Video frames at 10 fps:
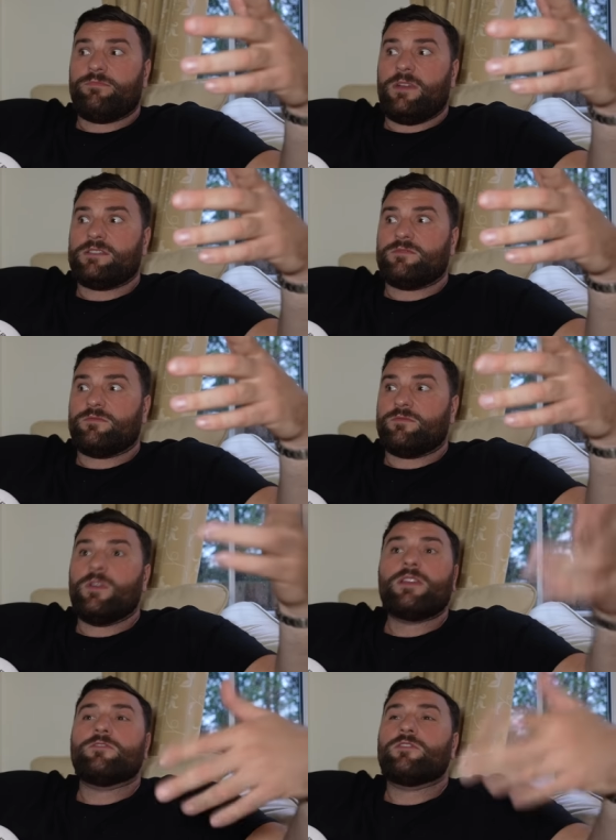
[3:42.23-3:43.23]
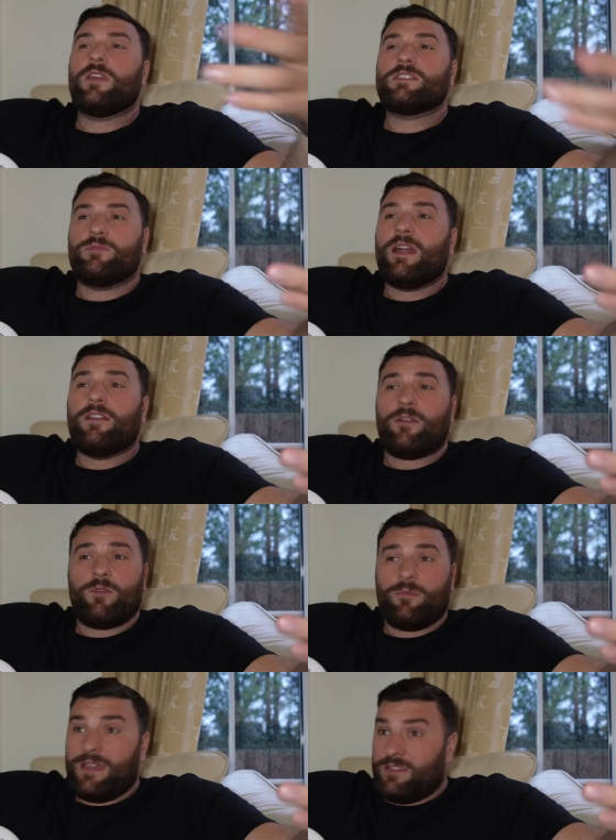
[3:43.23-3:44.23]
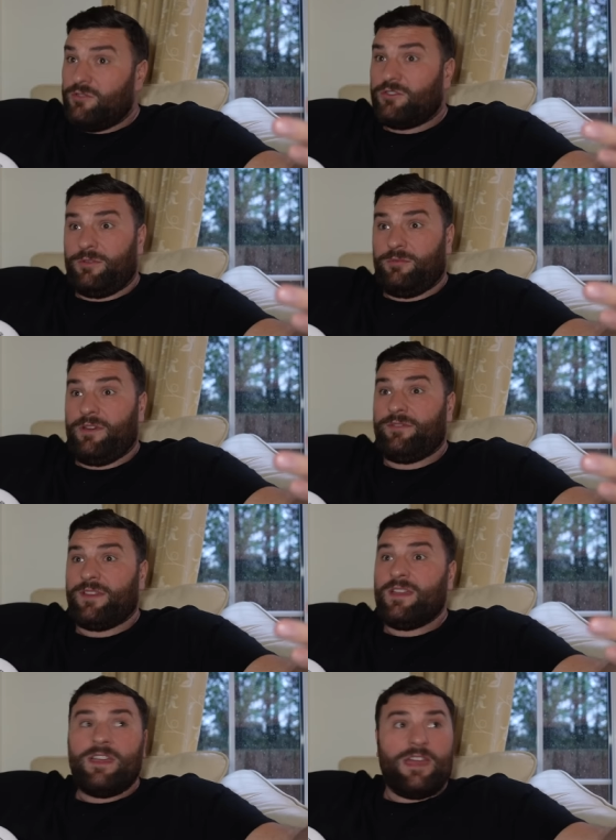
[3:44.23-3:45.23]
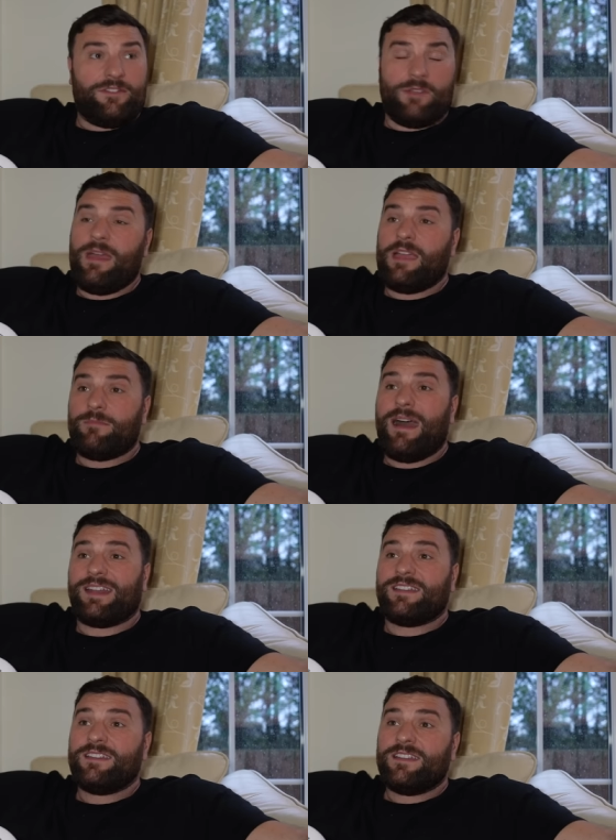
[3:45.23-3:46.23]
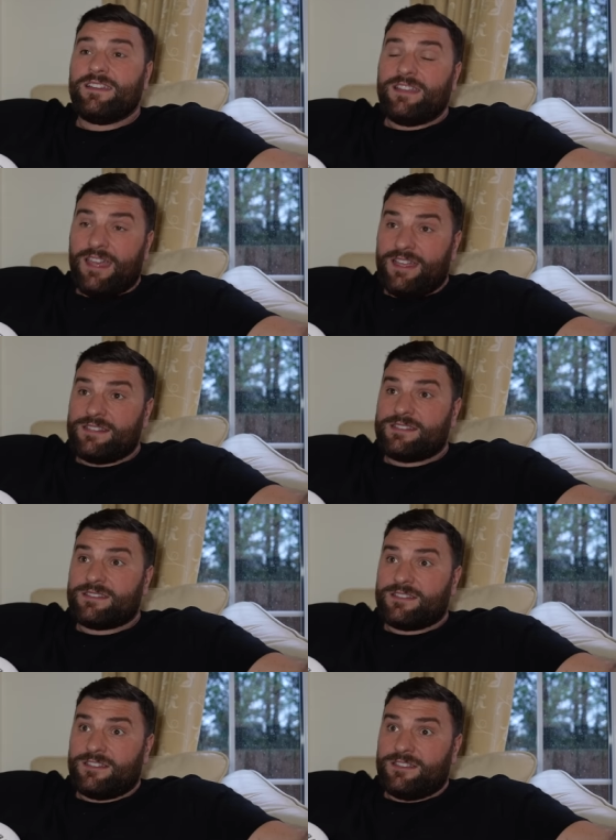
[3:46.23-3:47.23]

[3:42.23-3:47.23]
it's we can. It's irrelevant what me and you come up with. Mm. If the main man is